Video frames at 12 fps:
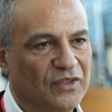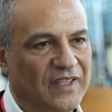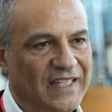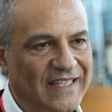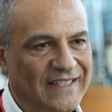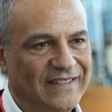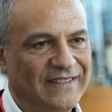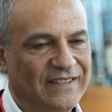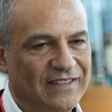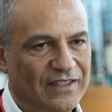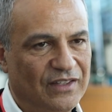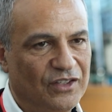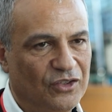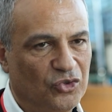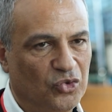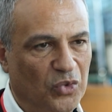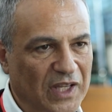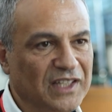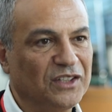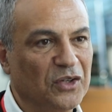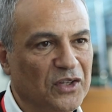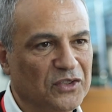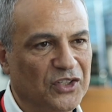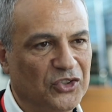These twin
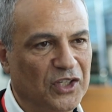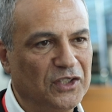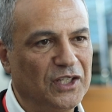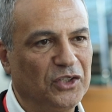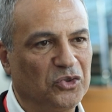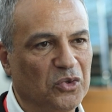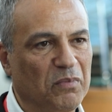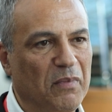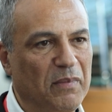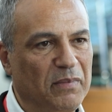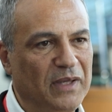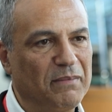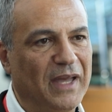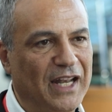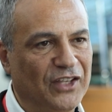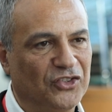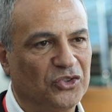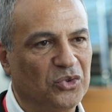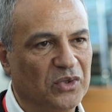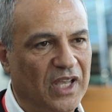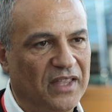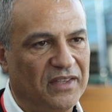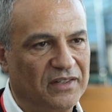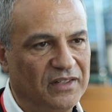transitions need to be managed
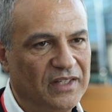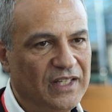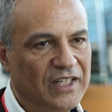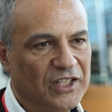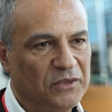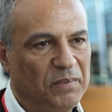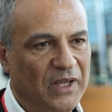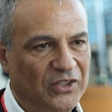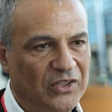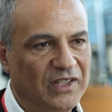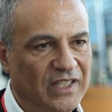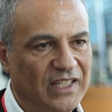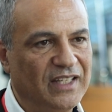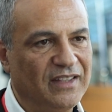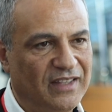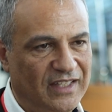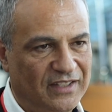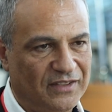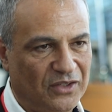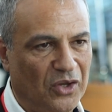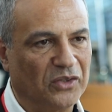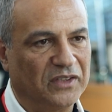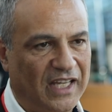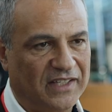together, especially in this
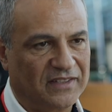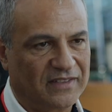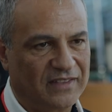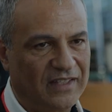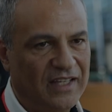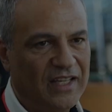context.